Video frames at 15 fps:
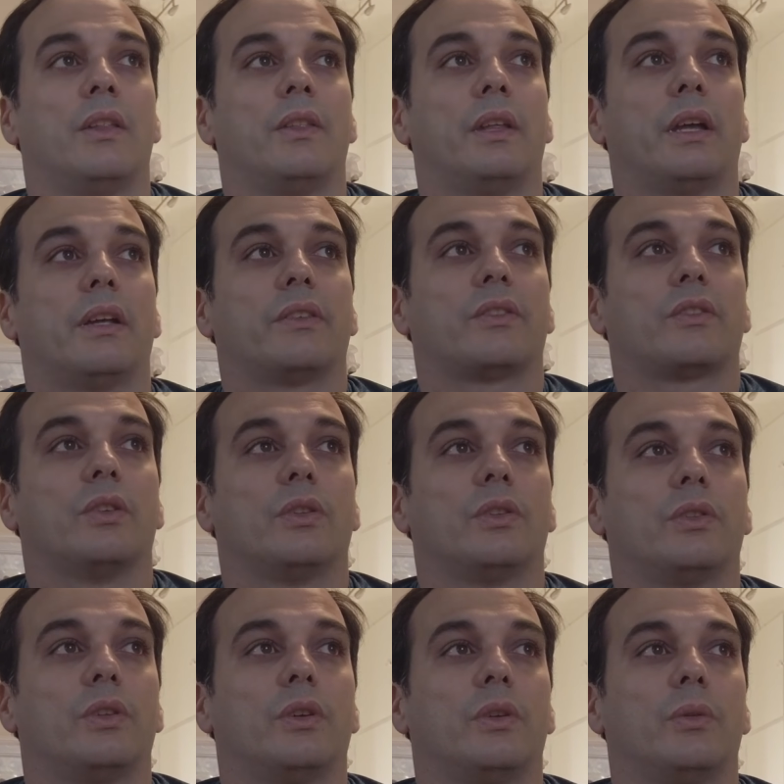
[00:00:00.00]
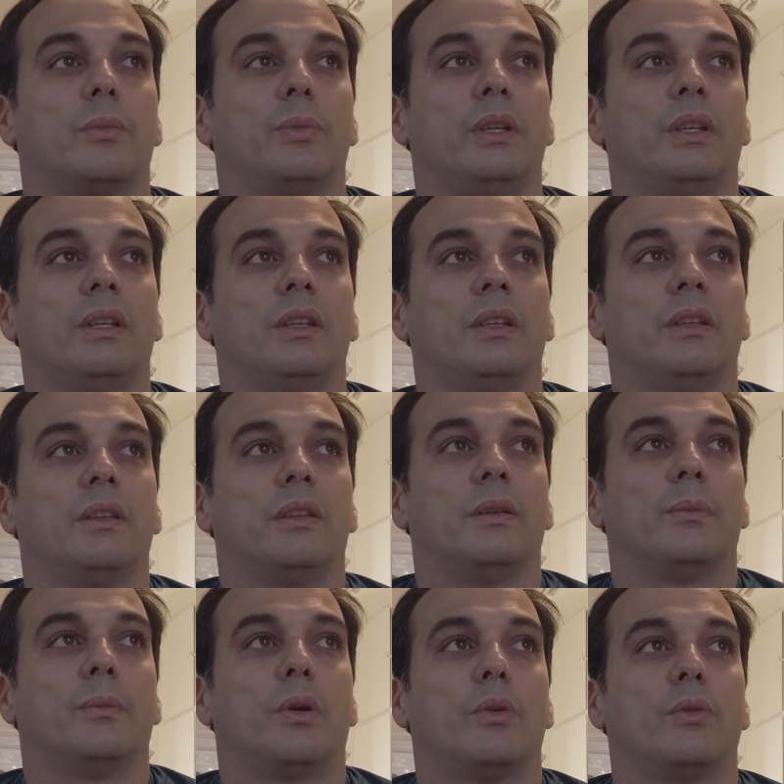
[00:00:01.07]
That's going to be the
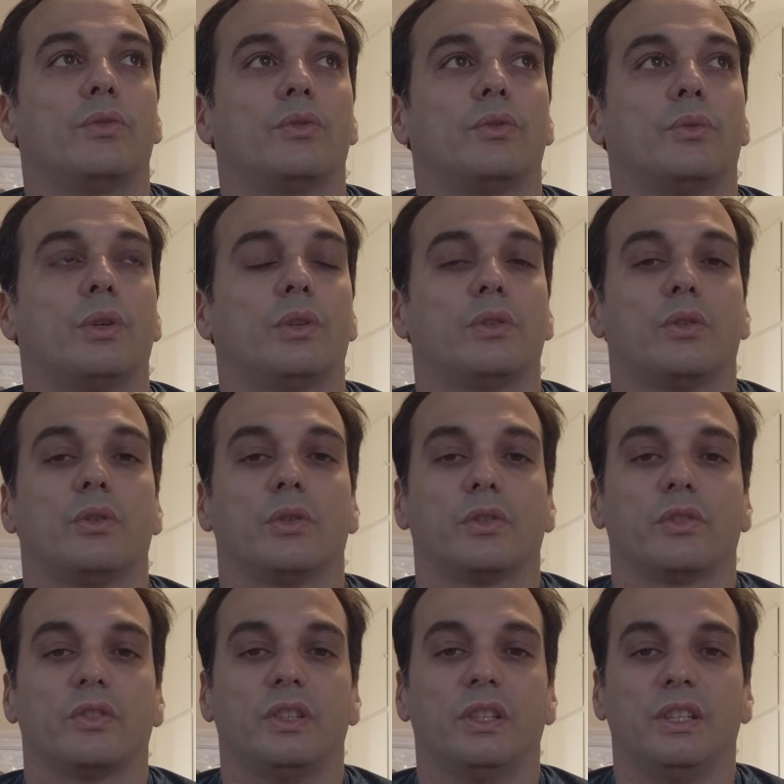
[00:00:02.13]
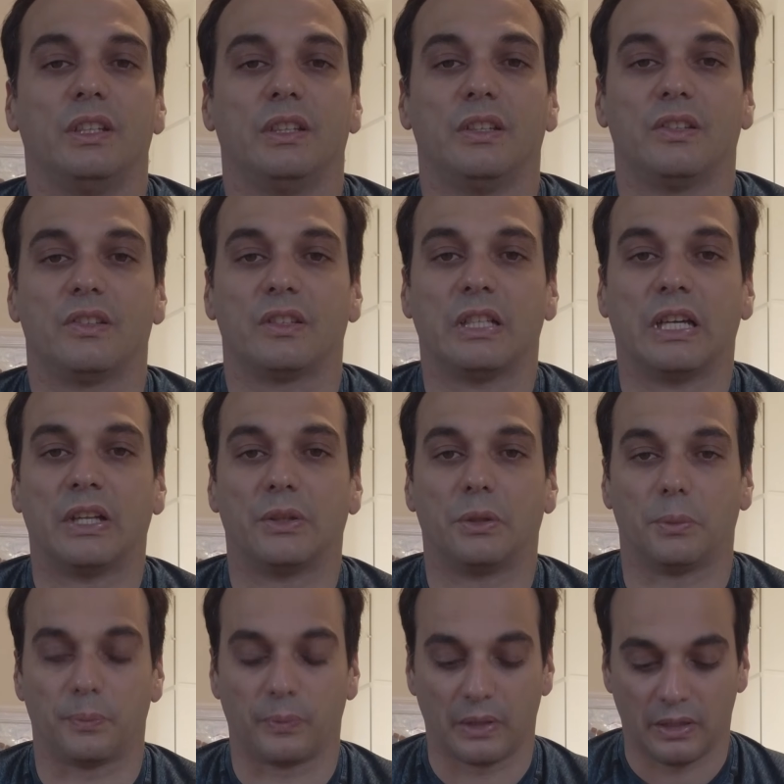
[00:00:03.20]
most what you're gonna see in this
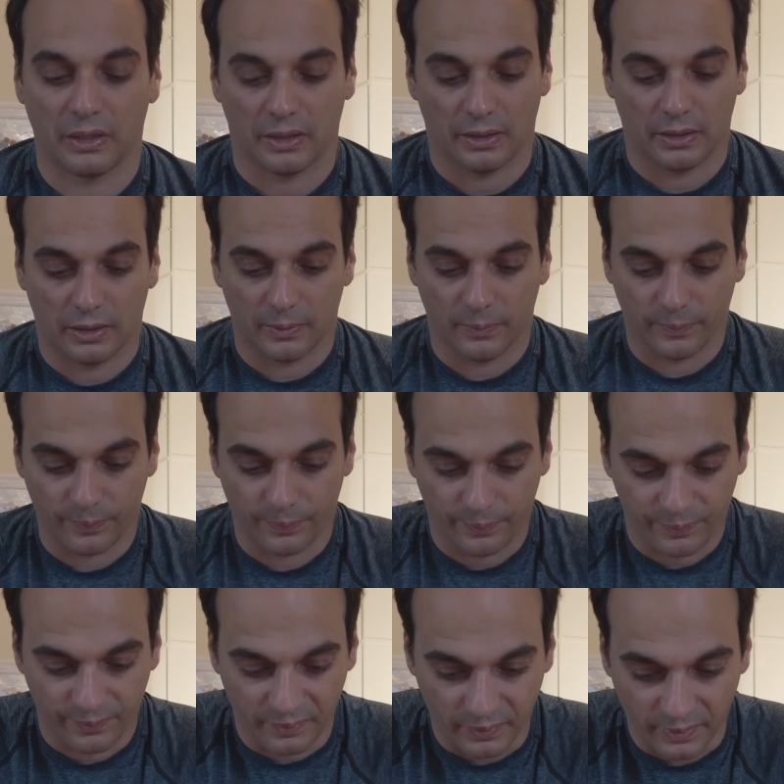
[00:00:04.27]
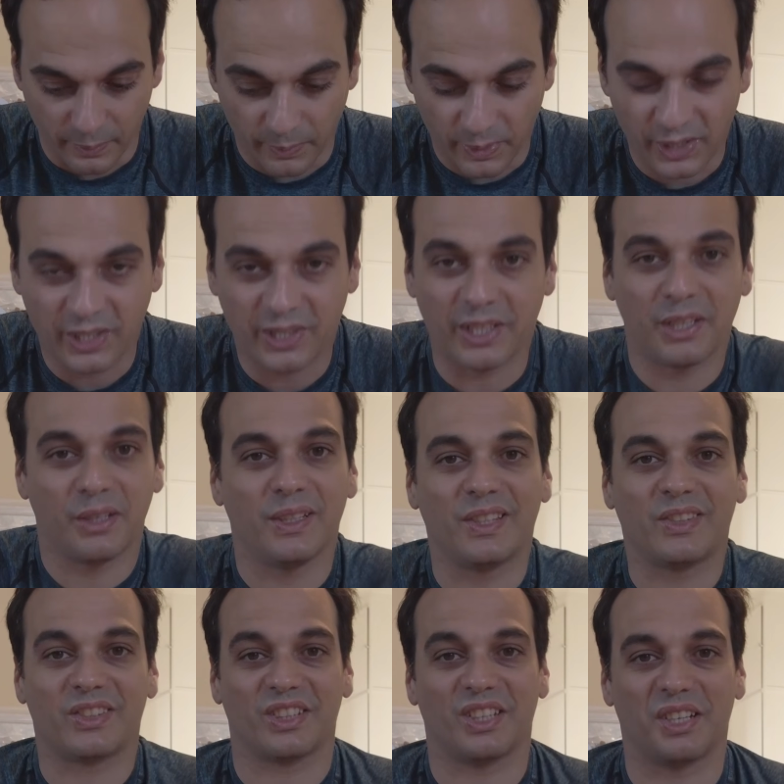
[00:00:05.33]
channel. But there
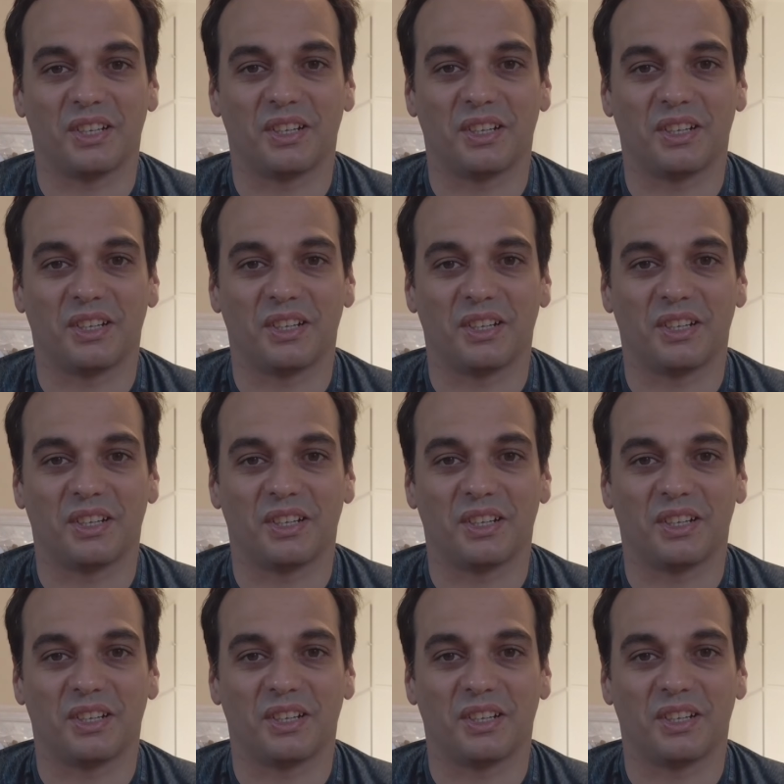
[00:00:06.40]
is